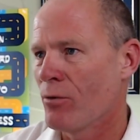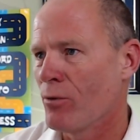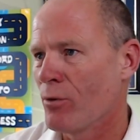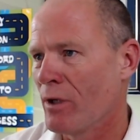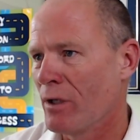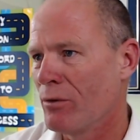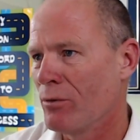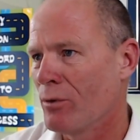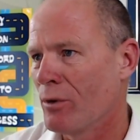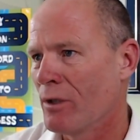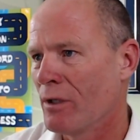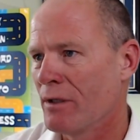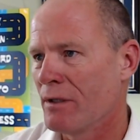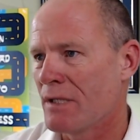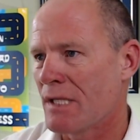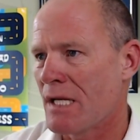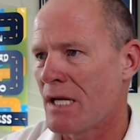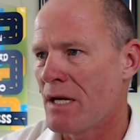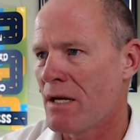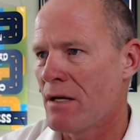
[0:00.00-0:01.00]
Rinwer
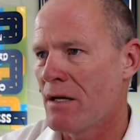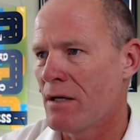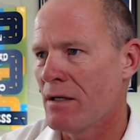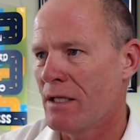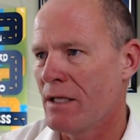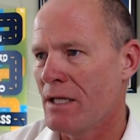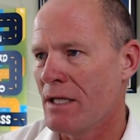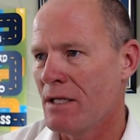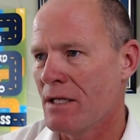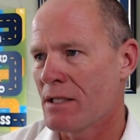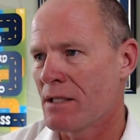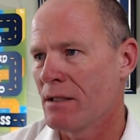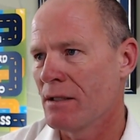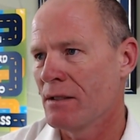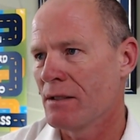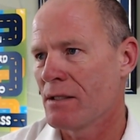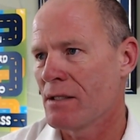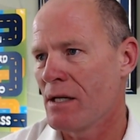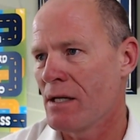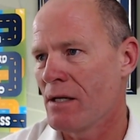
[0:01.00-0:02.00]
is here, Easton
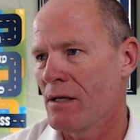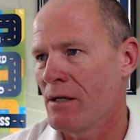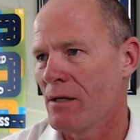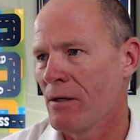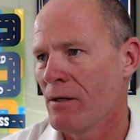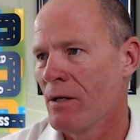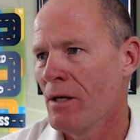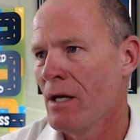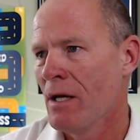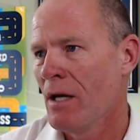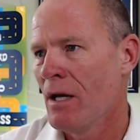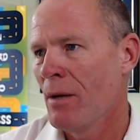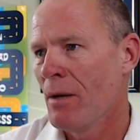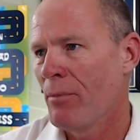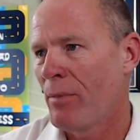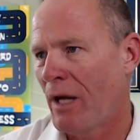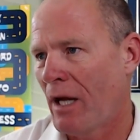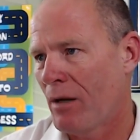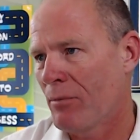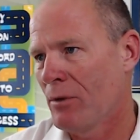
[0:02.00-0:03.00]
is here,
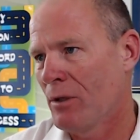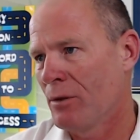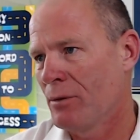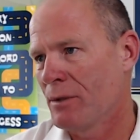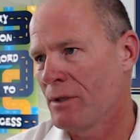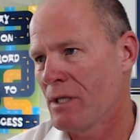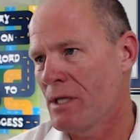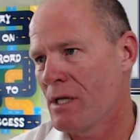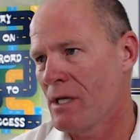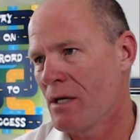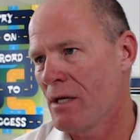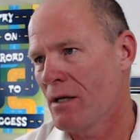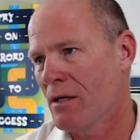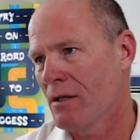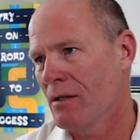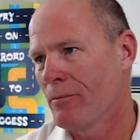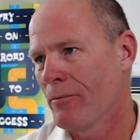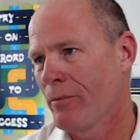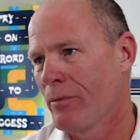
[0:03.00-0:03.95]
Pablo is here.